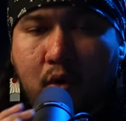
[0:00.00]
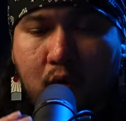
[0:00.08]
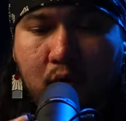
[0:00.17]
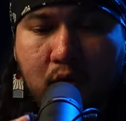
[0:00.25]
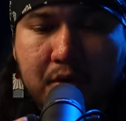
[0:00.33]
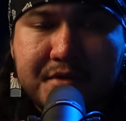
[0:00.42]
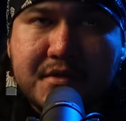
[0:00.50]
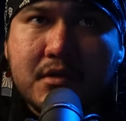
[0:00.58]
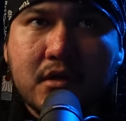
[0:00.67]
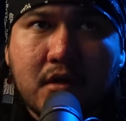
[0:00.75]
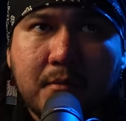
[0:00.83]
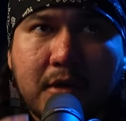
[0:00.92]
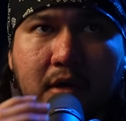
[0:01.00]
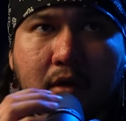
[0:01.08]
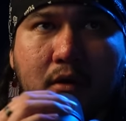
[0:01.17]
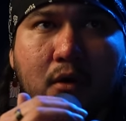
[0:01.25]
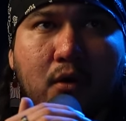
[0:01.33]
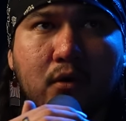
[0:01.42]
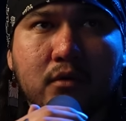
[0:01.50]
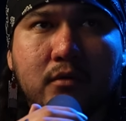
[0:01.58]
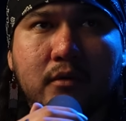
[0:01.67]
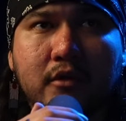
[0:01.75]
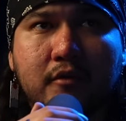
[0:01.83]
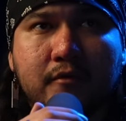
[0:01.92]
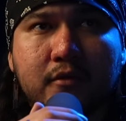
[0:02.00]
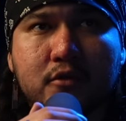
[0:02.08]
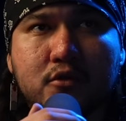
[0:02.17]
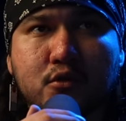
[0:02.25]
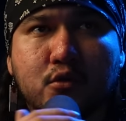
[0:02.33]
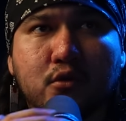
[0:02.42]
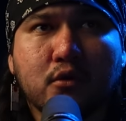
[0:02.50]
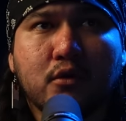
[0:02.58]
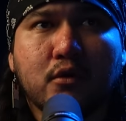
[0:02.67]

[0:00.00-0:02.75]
Oh, it's gonna be a cold one for sure.